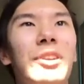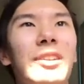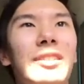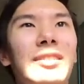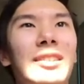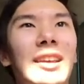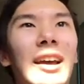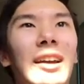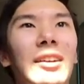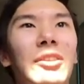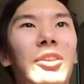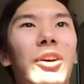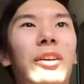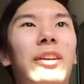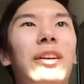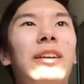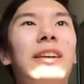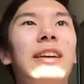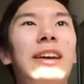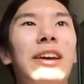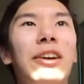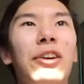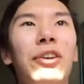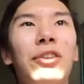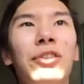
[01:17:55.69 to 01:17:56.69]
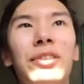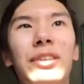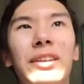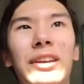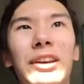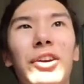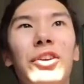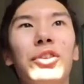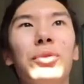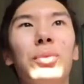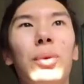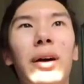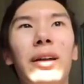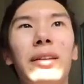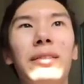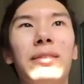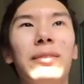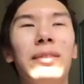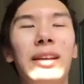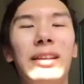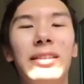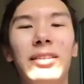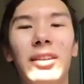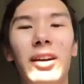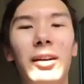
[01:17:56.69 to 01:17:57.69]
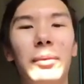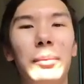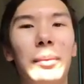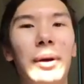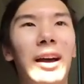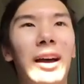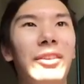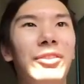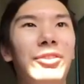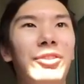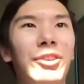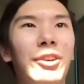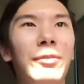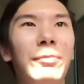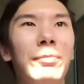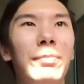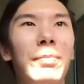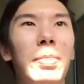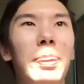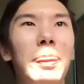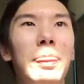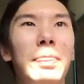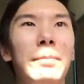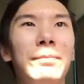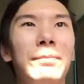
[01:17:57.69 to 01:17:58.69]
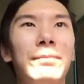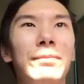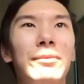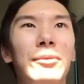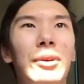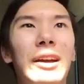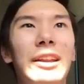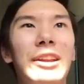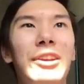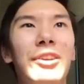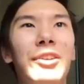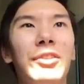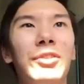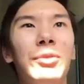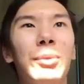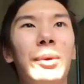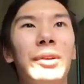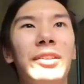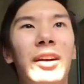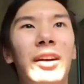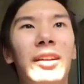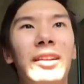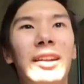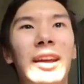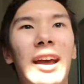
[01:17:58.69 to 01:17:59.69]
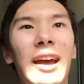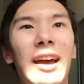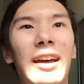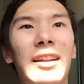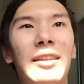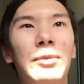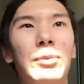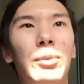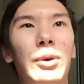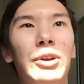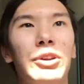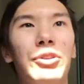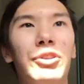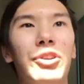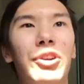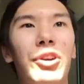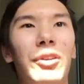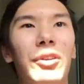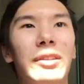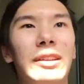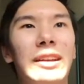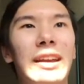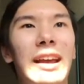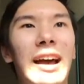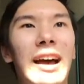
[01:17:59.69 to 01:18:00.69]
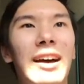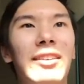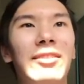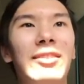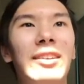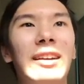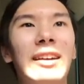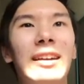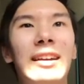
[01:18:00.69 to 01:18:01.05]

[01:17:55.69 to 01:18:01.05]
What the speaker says: It's saying, look, here's what is on master, right? Here's what's on head, what you currently have.